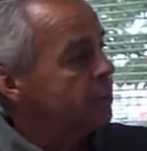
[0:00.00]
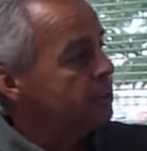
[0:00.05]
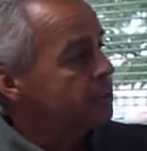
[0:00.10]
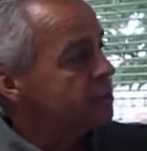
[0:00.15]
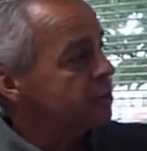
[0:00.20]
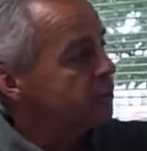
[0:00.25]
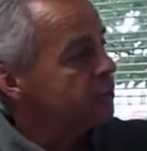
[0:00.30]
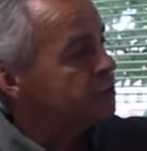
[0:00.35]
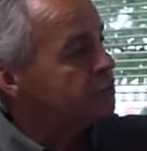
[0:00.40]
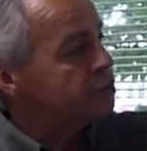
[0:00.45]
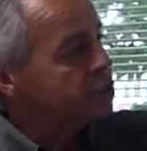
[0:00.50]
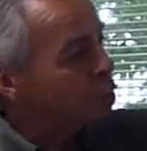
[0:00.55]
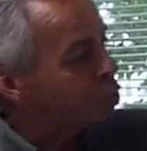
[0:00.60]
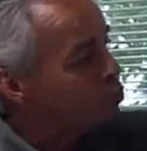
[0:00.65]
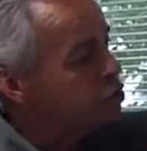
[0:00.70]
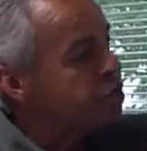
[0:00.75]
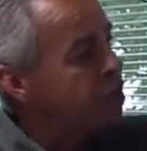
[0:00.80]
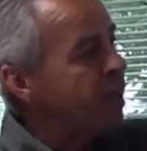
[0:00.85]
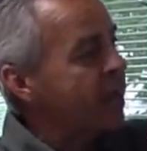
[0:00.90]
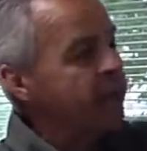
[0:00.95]
So there's
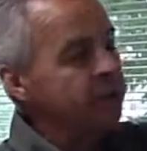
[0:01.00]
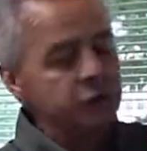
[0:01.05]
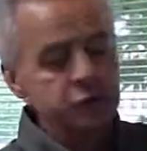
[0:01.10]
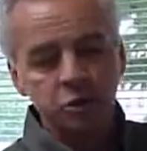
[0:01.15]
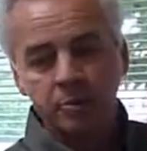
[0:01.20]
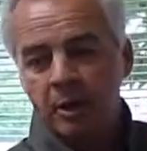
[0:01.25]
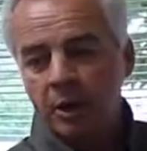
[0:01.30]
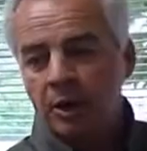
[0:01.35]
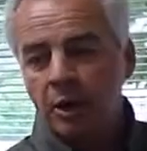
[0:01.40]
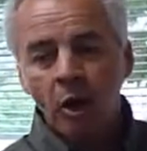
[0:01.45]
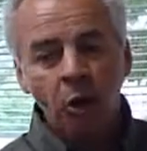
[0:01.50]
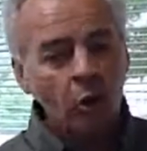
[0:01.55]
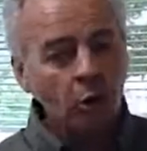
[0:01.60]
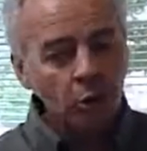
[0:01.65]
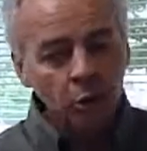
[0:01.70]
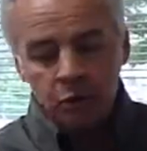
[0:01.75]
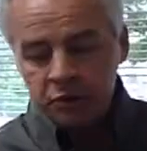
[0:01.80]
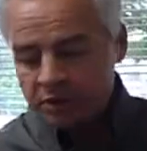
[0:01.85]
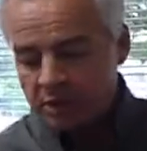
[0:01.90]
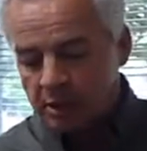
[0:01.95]
no channels. No matter how
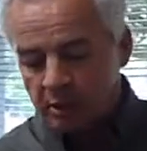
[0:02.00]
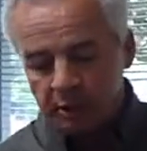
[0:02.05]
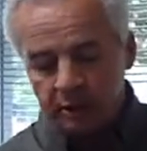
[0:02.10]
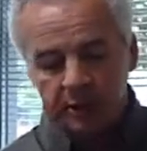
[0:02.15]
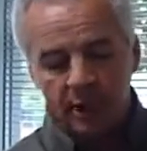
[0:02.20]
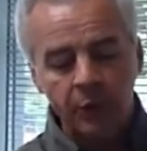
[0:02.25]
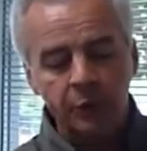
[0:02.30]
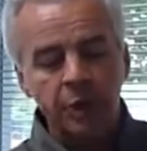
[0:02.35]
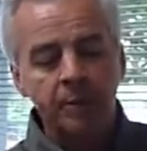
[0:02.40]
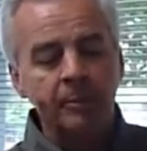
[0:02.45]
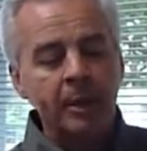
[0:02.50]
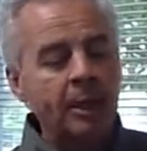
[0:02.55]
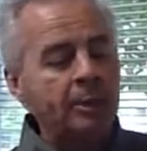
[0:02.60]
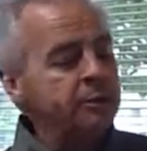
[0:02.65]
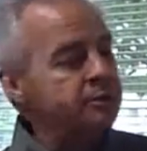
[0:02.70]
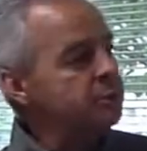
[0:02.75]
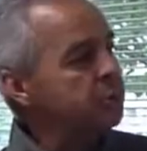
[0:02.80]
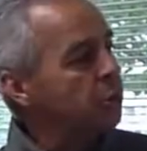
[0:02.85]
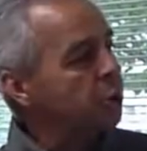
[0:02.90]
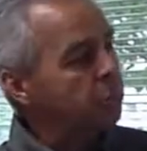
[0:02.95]
close I look at that with a
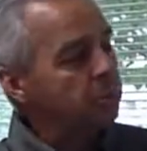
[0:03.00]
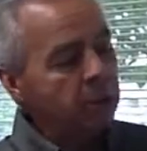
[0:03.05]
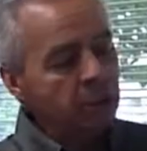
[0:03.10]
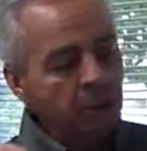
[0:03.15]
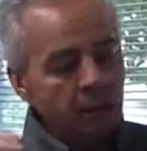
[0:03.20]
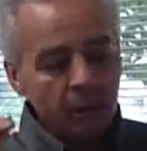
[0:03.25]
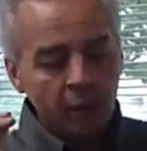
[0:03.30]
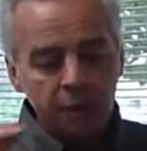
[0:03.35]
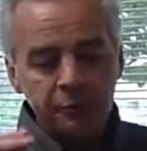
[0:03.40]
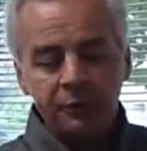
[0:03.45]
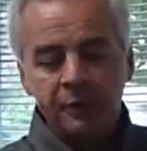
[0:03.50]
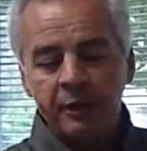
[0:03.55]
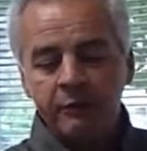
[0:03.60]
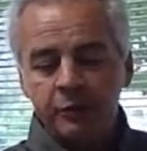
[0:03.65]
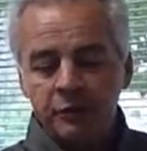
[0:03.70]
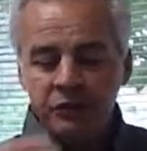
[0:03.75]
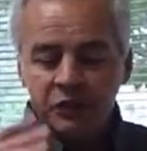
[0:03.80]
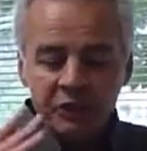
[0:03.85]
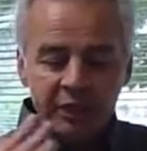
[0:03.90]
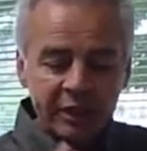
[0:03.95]
microscope, I'll
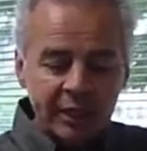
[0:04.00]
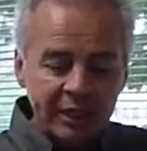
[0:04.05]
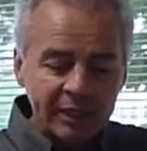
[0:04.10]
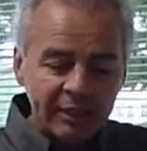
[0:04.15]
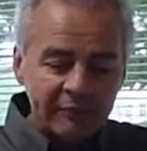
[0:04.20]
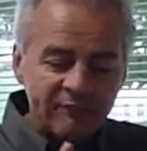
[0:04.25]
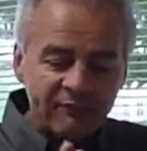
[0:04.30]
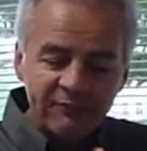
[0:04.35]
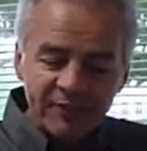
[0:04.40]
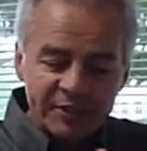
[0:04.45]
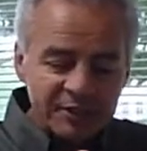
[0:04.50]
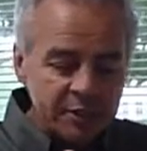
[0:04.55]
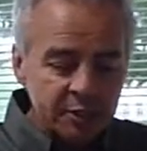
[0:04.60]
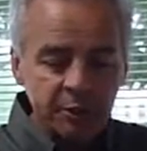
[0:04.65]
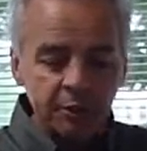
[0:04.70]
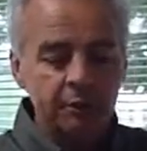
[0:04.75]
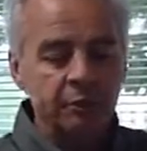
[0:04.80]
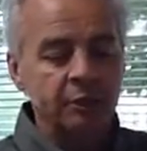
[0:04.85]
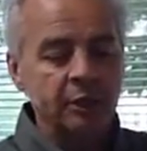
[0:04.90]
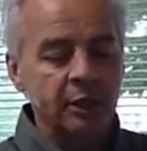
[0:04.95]
never see any
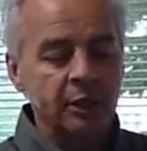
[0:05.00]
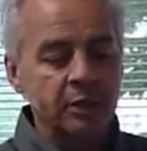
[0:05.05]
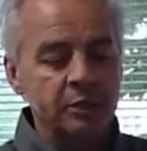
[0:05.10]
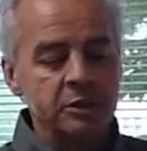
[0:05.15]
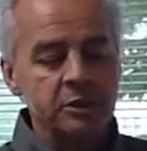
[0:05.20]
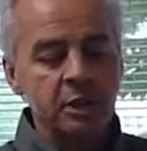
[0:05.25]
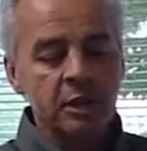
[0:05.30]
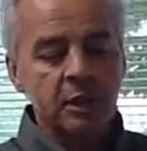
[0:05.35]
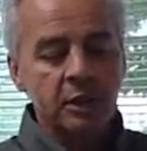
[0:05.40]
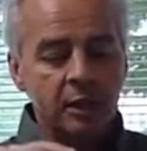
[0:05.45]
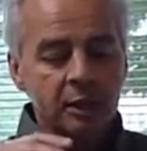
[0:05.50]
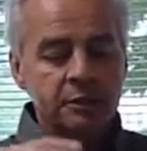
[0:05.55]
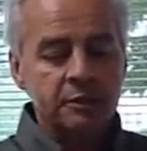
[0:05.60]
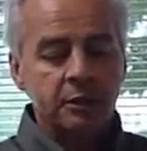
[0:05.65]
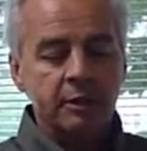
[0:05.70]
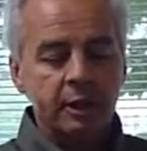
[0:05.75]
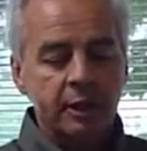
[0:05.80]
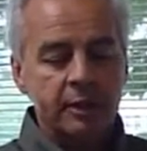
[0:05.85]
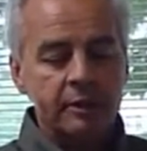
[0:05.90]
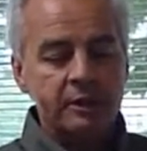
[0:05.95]
physical things
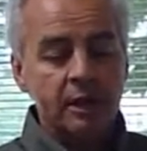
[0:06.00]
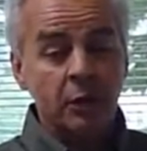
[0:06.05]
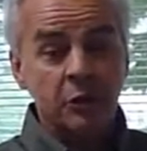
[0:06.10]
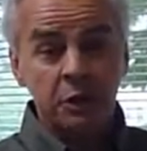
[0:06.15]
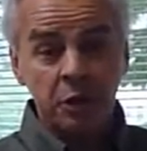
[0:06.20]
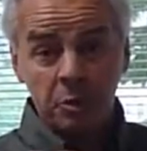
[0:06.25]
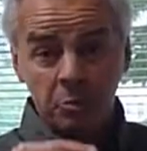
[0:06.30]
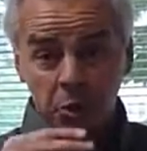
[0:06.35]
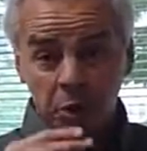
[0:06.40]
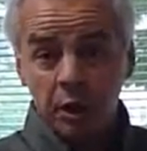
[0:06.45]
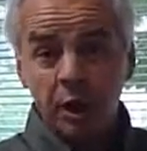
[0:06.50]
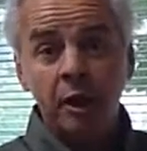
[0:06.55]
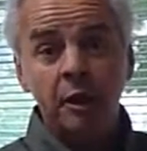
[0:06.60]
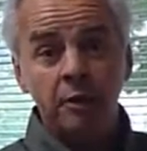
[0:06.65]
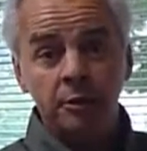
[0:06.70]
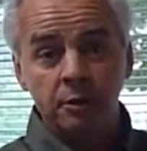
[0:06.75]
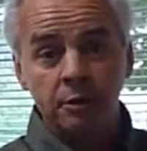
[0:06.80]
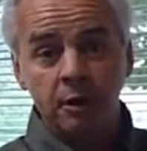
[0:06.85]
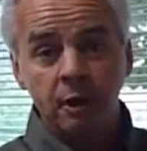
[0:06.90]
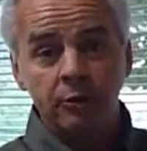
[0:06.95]
until I get down to the
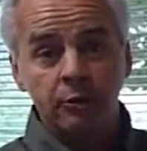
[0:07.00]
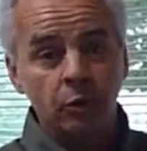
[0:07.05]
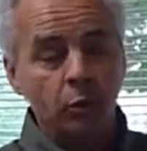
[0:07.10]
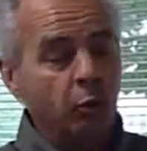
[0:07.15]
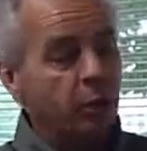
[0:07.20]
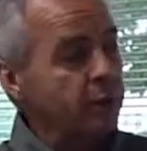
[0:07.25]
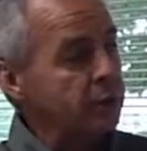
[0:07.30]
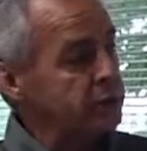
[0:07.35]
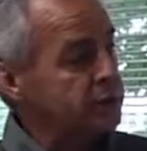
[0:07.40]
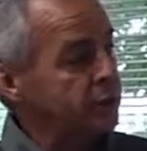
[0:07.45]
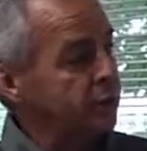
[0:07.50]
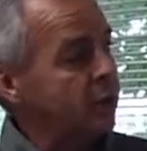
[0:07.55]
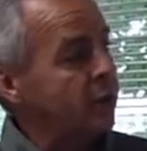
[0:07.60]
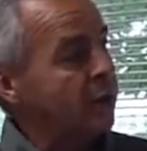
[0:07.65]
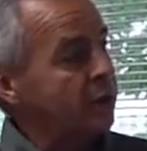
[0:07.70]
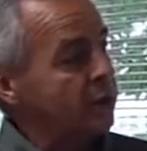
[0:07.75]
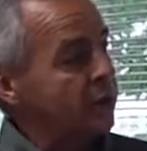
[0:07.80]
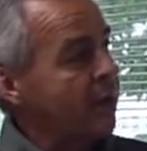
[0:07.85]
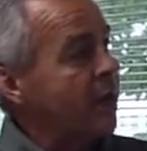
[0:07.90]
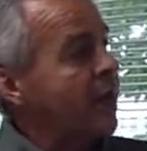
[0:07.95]
molecular level where it's
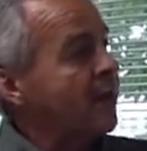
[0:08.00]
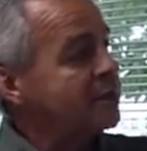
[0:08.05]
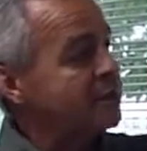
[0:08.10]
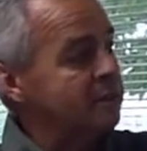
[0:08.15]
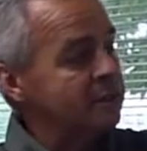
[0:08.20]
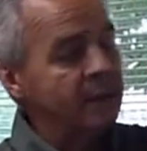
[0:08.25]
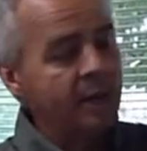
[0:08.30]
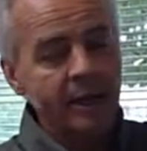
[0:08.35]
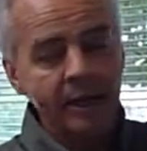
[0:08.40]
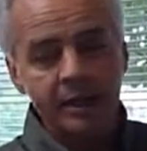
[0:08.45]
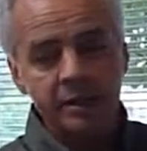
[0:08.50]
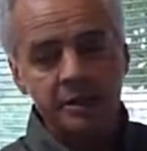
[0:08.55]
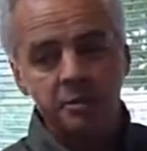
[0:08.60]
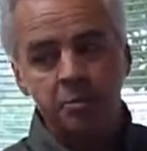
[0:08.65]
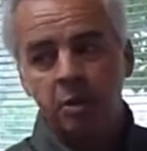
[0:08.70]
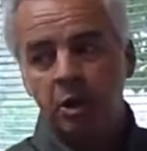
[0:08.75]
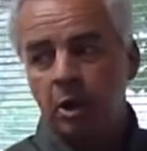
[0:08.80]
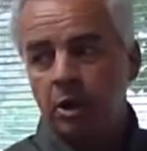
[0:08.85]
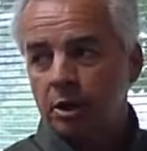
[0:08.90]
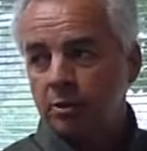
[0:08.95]
oxidized
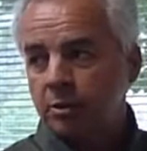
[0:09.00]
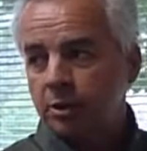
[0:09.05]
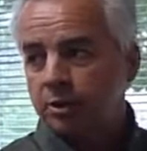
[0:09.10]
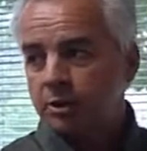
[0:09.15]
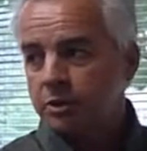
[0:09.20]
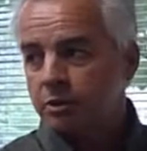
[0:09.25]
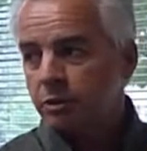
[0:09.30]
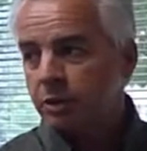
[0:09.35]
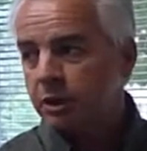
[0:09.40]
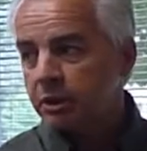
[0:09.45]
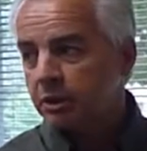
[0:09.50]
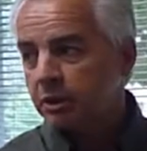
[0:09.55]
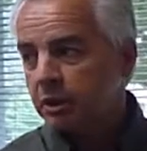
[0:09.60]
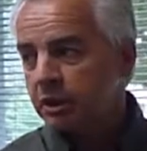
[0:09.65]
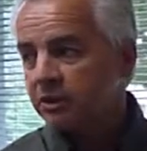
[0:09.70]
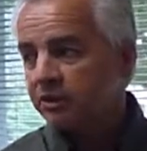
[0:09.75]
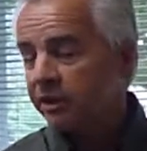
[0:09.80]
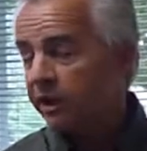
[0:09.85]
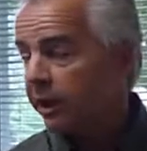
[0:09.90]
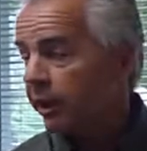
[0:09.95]
polymer is what
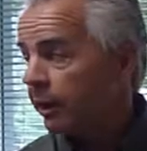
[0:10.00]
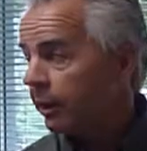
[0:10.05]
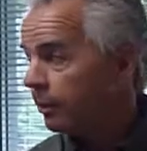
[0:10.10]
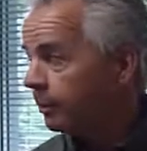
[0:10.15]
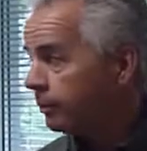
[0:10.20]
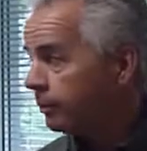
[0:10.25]
is there.